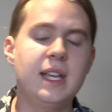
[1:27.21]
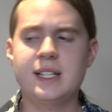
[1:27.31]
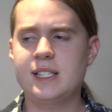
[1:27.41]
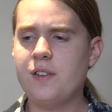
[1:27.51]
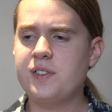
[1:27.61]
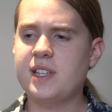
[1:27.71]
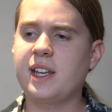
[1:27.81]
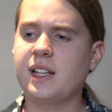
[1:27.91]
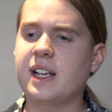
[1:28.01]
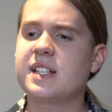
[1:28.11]
instead of
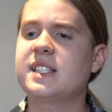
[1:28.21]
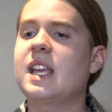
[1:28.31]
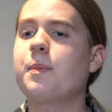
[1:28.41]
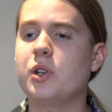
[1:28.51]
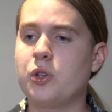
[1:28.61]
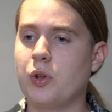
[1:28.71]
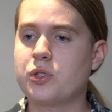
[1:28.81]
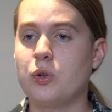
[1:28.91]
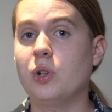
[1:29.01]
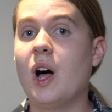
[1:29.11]
sounding like separate notes all